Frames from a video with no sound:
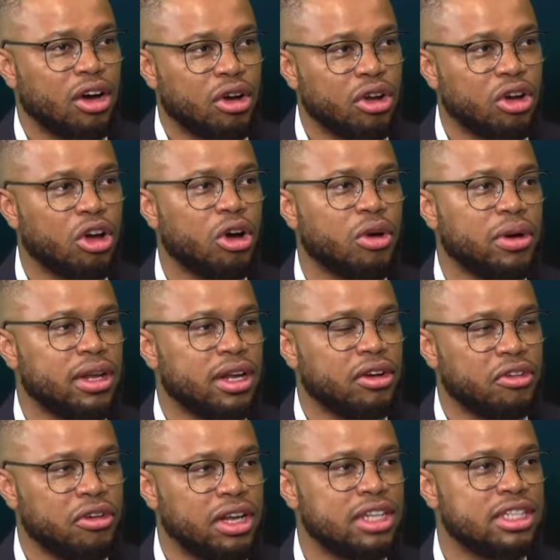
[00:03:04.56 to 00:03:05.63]
going to go in
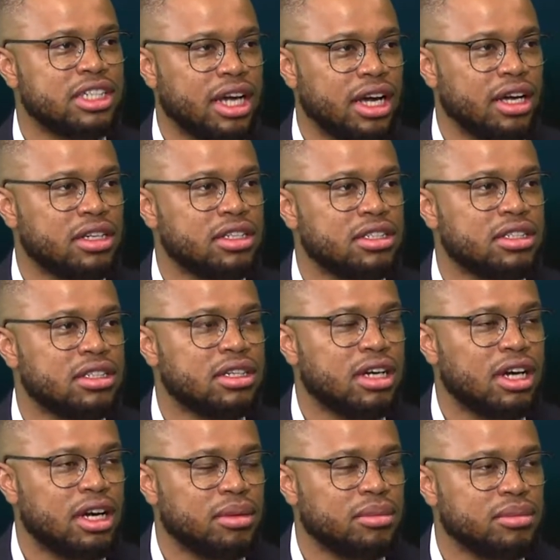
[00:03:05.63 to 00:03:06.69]
and really change
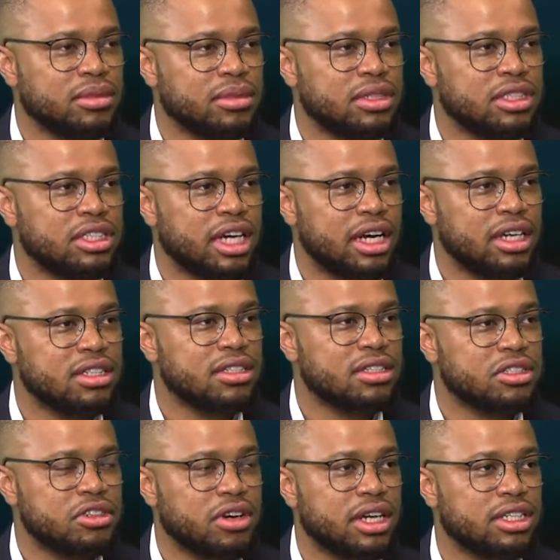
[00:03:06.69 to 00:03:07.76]
the
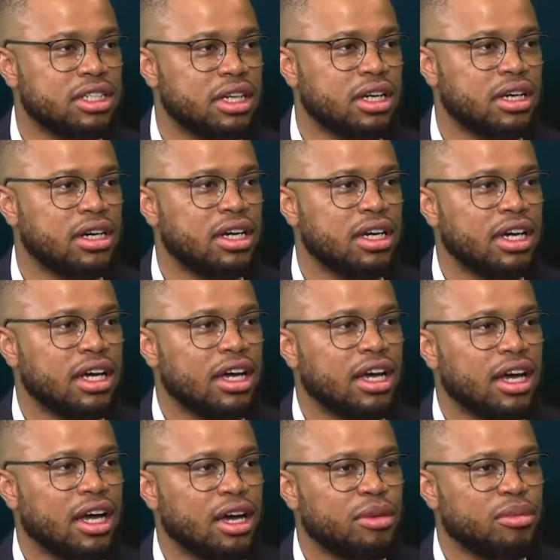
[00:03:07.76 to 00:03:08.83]
structure
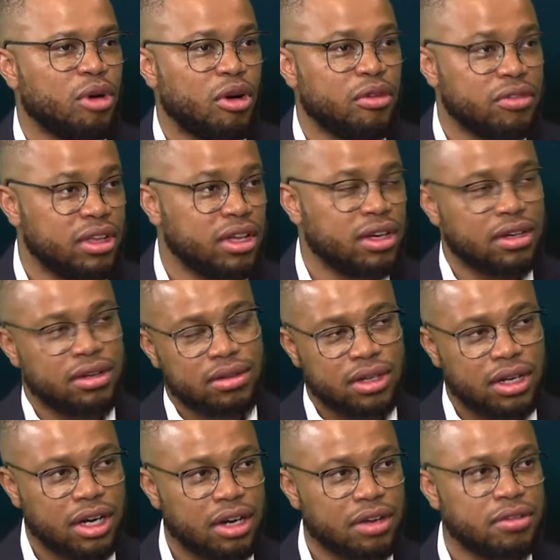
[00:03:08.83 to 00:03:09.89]
of the
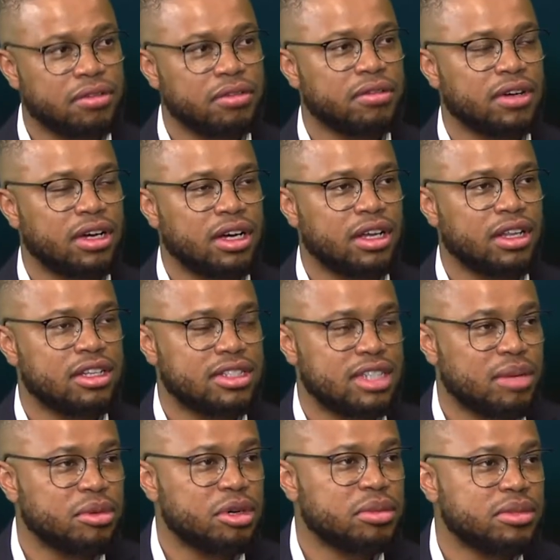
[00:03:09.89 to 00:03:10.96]
kind of the
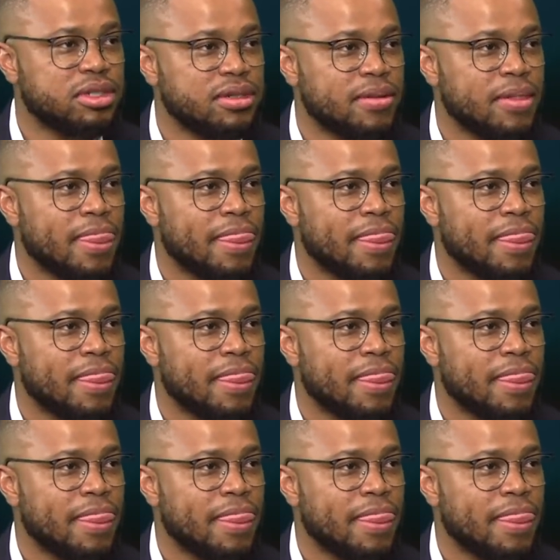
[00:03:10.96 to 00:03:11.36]
suburbs.